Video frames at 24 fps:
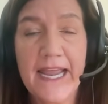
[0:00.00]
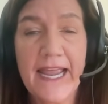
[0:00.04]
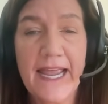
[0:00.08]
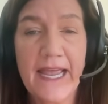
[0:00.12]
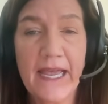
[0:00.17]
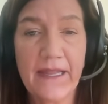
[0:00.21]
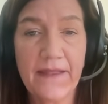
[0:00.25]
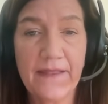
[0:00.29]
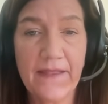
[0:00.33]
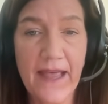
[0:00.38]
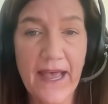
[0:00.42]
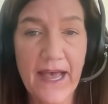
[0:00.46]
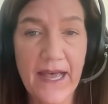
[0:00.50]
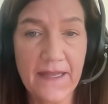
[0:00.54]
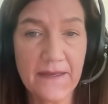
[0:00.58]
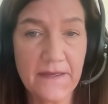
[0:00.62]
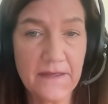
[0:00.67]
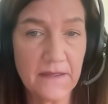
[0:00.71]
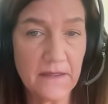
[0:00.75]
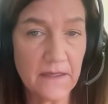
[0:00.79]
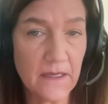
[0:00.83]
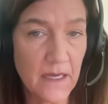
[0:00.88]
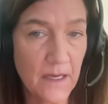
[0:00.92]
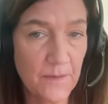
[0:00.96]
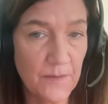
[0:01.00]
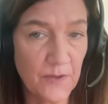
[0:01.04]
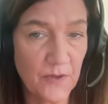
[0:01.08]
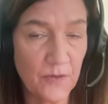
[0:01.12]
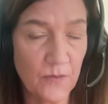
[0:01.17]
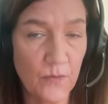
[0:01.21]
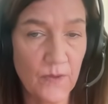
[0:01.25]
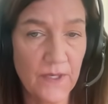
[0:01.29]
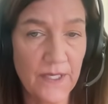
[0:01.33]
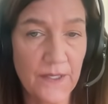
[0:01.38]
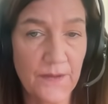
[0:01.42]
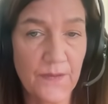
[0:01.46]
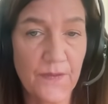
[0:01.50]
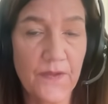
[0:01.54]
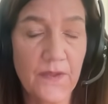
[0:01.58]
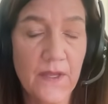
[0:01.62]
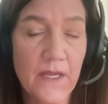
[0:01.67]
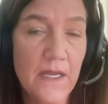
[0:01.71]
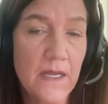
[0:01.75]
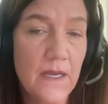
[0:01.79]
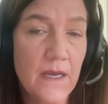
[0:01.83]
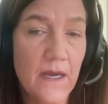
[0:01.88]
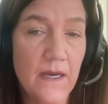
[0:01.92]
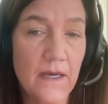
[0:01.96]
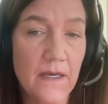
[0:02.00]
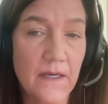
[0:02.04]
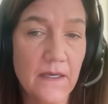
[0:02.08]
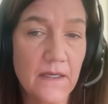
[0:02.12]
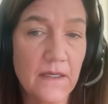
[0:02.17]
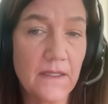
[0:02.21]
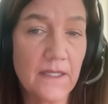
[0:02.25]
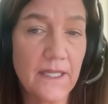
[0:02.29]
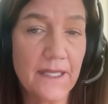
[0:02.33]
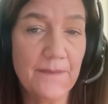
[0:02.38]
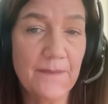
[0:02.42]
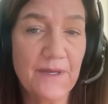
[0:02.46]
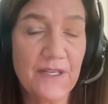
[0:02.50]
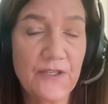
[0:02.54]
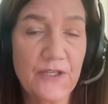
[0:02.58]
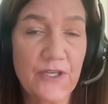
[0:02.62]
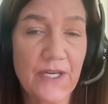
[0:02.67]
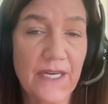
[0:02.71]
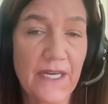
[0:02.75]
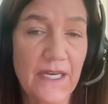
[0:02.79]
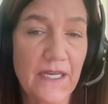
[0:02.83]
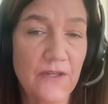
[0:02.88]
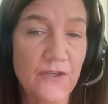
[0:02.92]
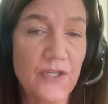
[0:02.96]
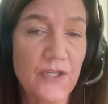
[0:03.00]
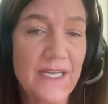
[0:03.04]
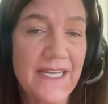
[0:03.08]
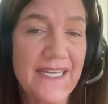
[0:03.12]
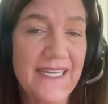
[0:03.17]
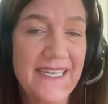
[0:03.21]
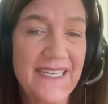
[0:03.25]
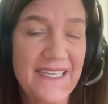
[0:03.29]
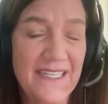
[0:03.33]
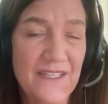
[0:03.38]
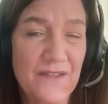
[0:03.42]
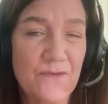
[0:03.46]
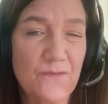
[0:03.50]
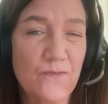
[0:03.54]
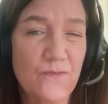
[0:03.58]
And that, coupled with climate change, is